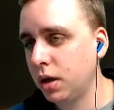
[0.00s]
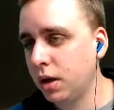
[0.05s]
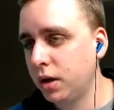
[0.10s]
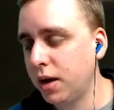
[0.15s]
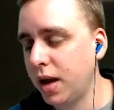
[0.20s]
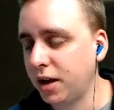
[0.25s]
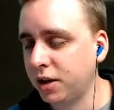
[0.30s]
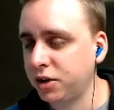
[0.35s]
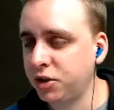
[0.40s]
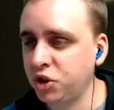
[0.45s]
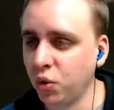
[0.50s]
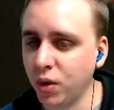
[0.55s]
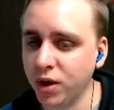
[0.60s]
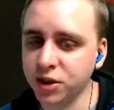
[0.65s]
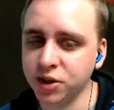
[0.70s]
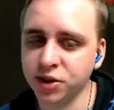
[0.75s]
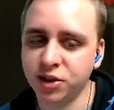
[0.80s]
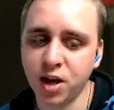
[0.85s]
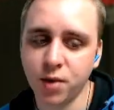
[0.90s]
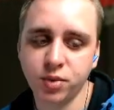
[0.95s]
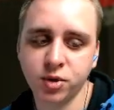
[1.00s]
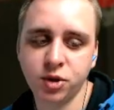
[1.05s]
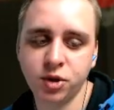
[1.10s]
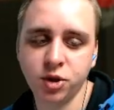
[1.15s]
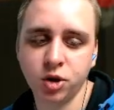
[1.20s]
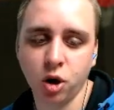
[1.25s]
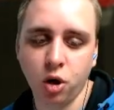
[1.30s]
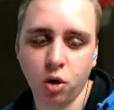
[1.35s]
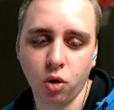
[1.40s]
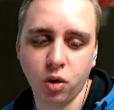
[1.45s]
Next Twins
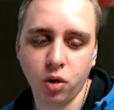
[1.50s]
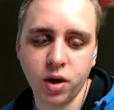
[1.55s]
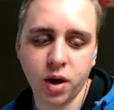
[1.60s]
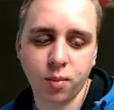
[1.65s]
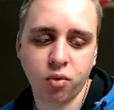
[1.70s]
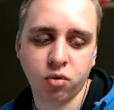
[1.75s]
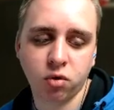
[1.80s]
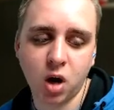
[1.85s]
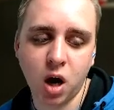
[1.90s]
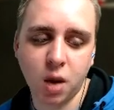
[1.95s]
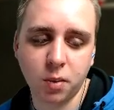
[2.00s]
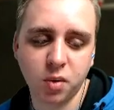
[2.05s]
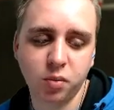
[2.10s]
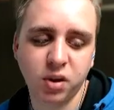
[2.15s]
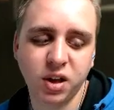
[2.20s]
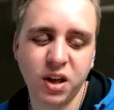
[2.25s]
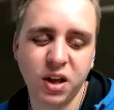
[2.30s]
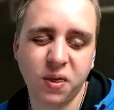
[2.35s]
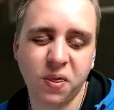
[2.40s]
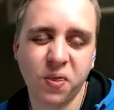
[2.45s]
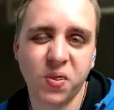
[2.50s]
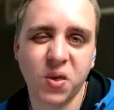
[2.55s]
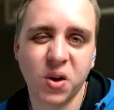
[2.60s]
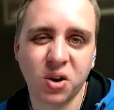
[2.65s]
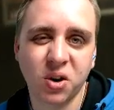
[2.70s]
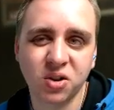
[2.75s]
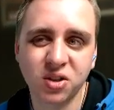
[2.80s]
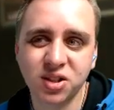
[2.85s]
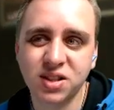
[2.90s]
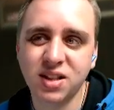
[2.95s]
episode, probably
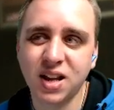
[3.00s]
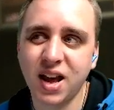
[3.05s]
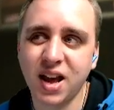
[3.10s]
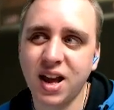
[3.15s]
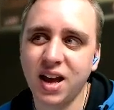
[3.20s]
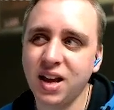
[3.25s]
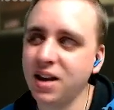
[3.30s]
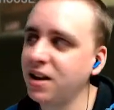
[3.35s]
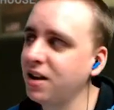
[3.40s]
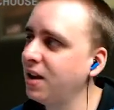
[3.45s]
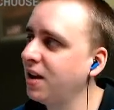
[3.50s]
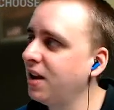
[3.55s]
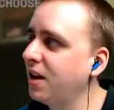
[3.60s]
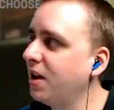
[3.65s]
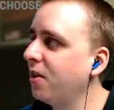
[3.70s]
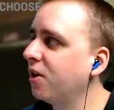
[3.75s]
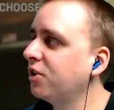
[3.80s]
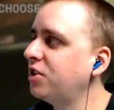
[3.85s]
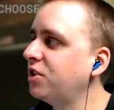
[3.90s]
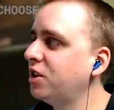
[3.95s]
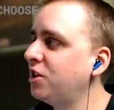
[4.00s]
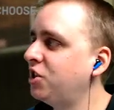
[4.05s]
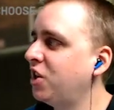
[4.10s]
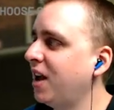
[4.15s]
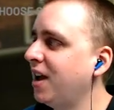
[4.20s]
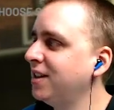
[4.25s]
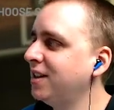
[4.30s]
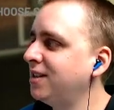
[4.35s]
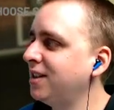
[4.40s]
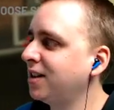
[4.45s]
Thursday. There's a
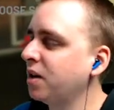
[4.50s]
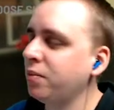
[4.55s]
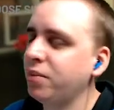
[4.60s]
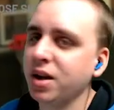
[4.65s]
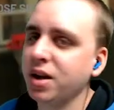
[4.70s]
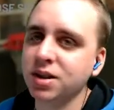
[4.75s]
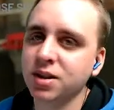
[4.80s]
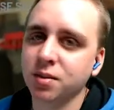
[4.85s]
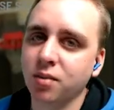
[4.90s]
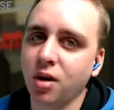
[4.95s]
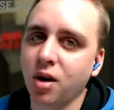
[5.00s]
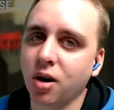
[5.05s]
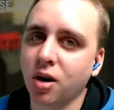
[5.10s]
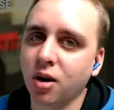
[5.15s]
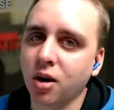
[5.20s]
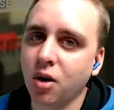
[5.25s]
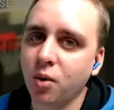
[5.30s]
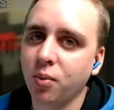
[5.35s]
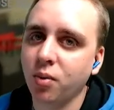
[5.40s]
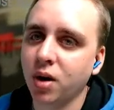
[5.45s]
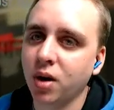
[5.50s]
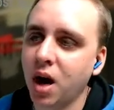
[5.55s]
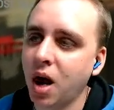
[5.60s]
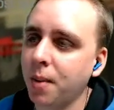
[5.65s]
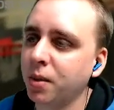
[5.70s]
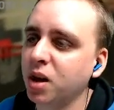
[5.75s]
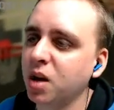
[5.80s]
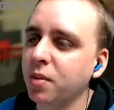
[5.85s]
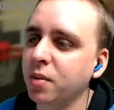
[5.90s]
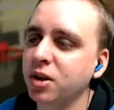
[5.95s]
chance it could be tomorrow, but I'm
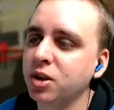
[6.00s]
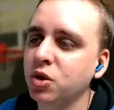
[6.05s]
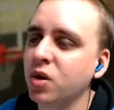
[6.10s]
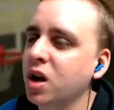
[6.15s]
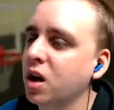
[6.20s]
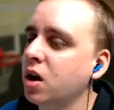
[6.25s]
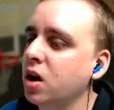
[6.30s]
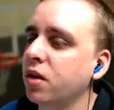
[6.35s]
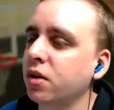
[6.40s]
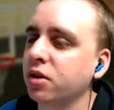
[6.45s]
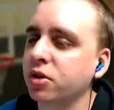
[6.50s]
going to be doing another